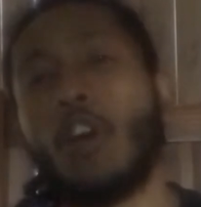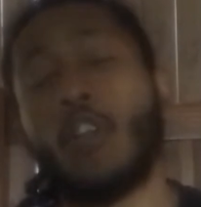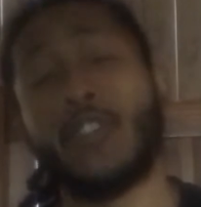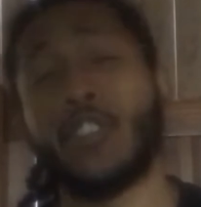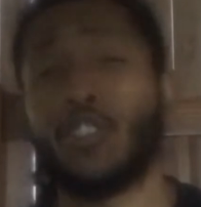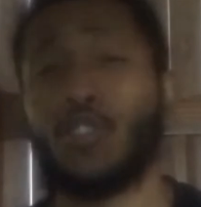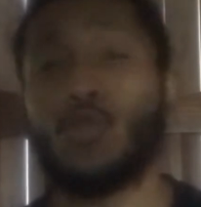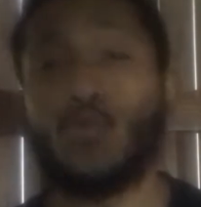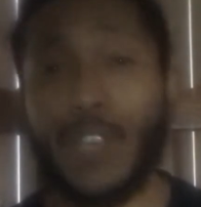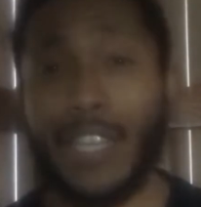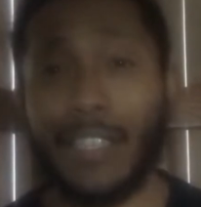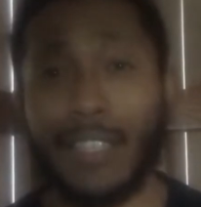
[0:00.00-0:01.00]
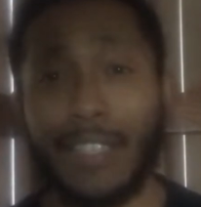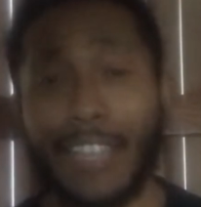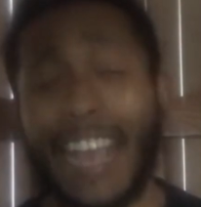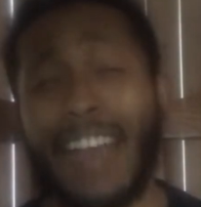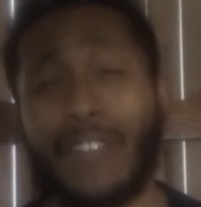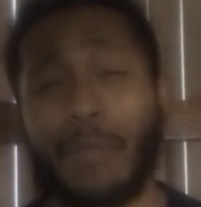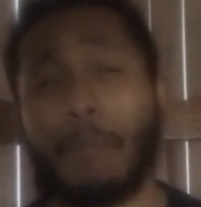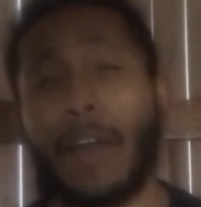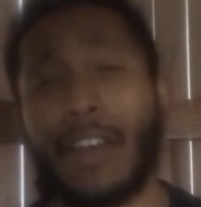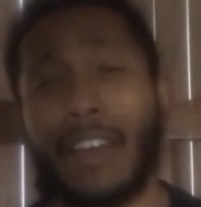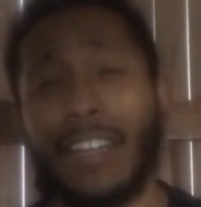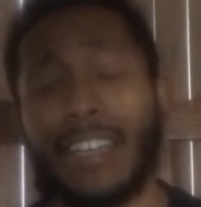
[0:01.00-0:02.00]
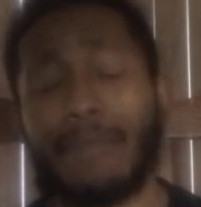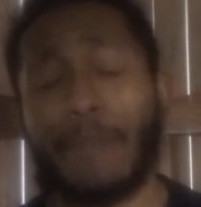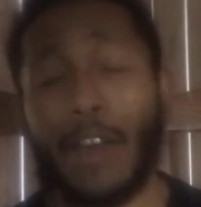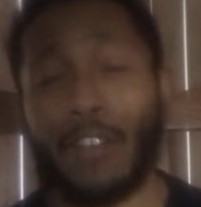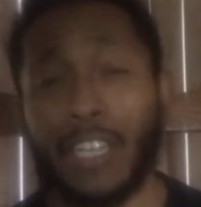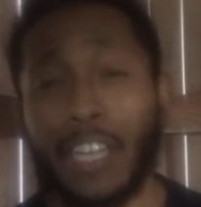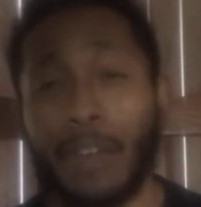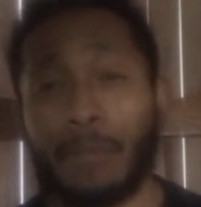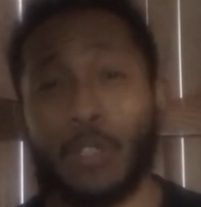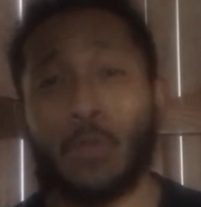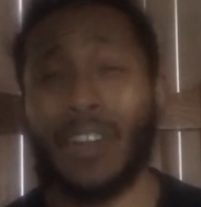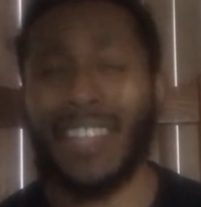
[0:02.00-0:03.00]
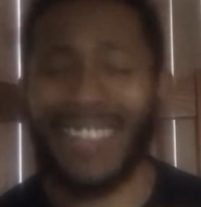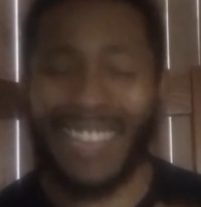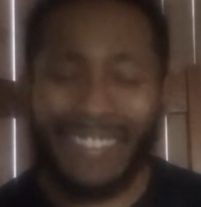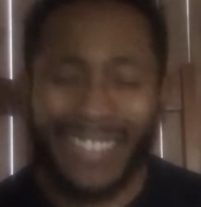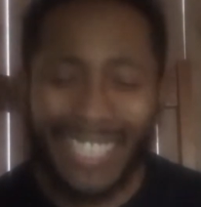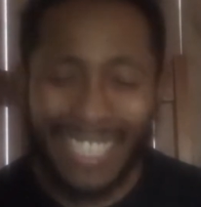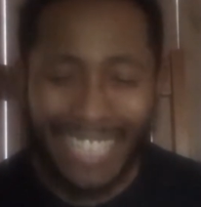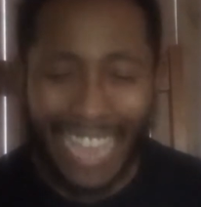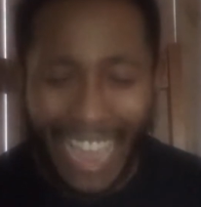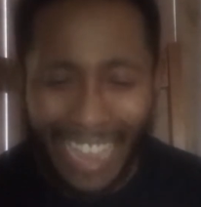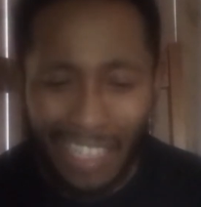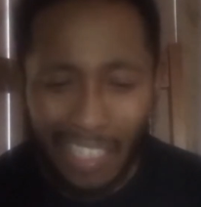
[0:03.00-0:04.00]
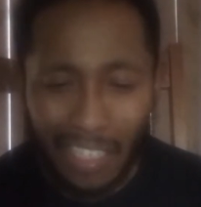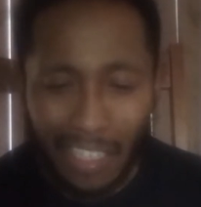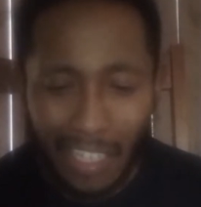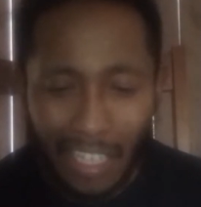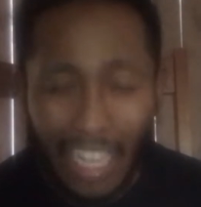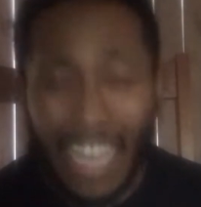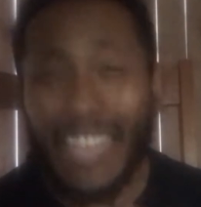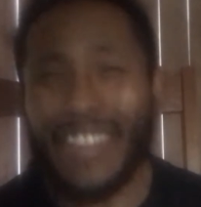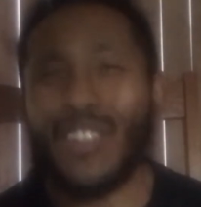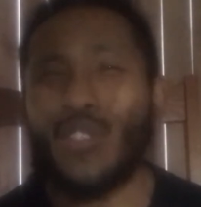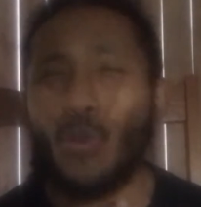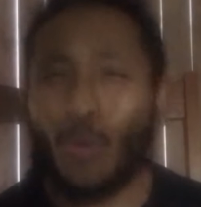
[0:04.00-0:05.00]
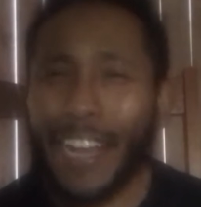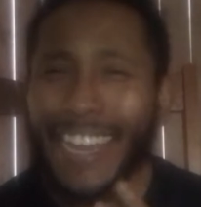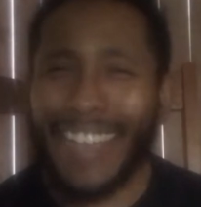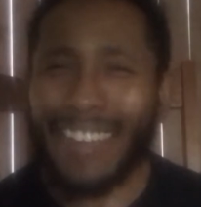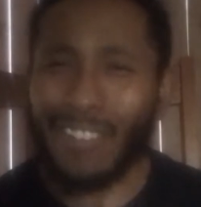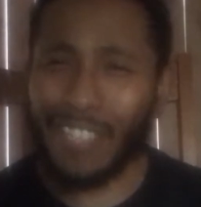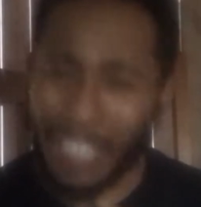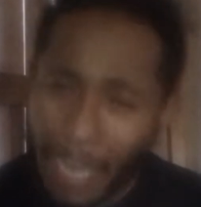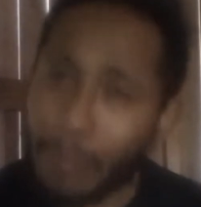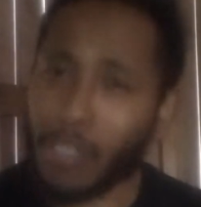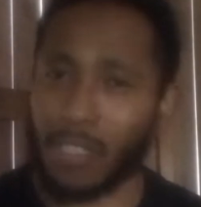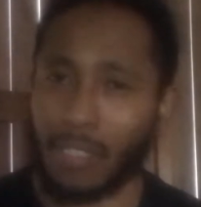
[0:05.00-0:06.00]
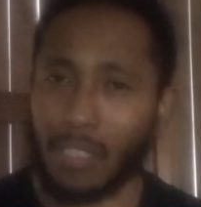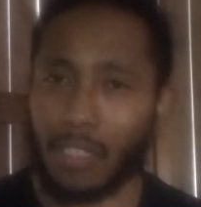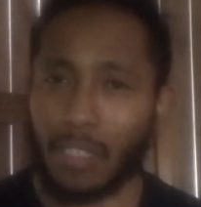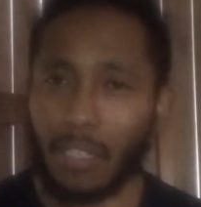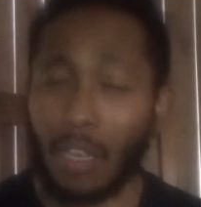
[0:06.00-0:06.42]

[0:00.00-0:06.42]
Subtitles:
Over 2 weeks, they have amounted up to 11 sacks and 3 interceptions.